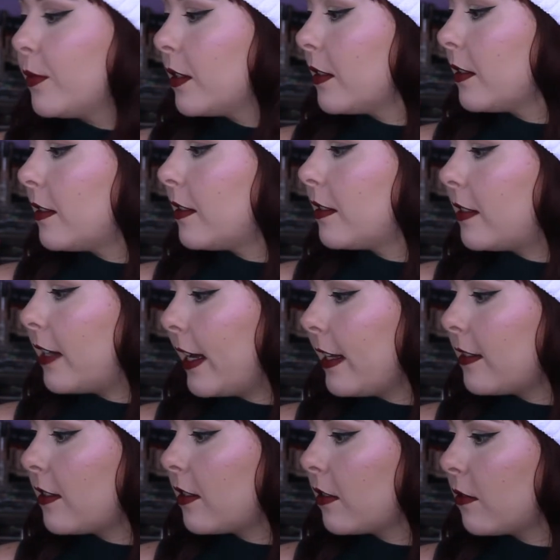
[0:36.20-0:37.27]

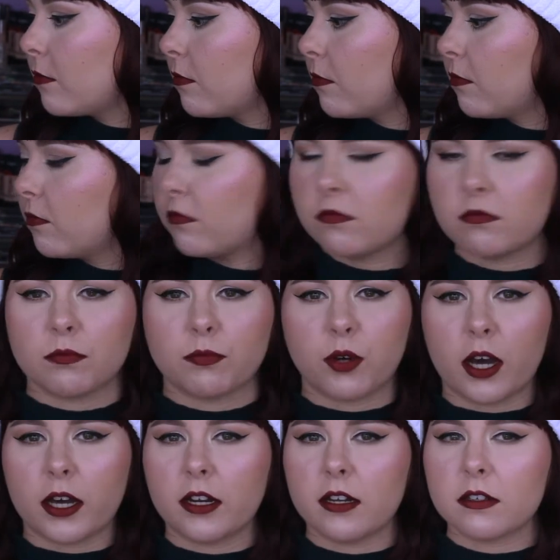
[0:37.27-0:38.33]
set
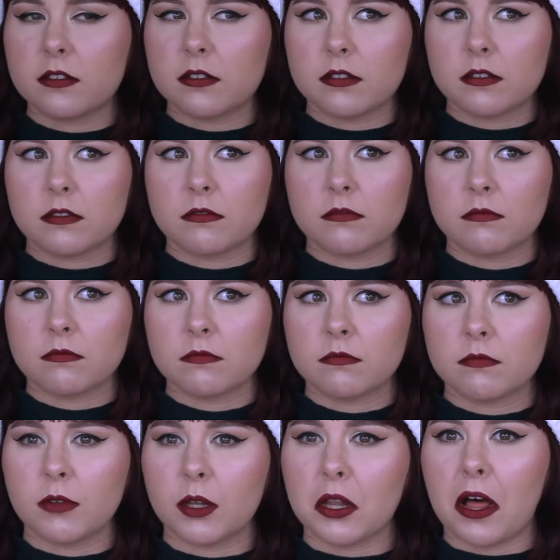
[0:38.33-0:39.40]
products
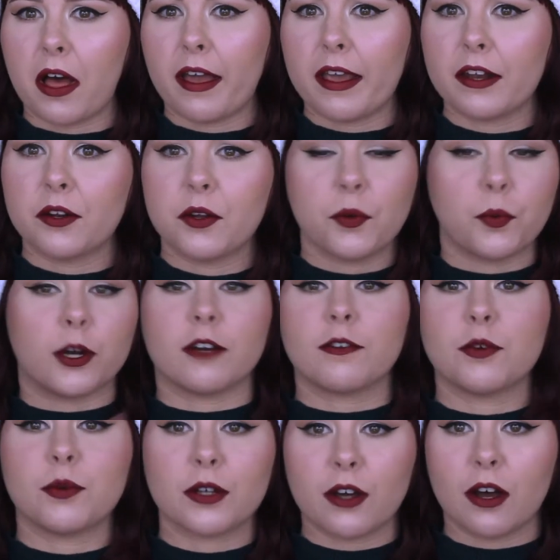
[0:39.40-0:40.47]
line, whatever
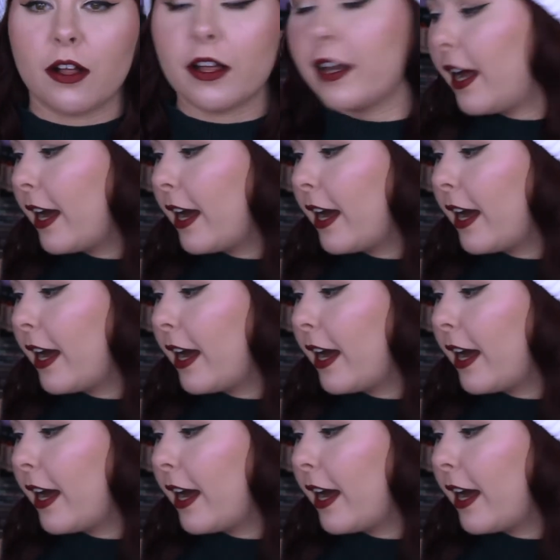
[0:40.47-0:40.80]
you want to call it.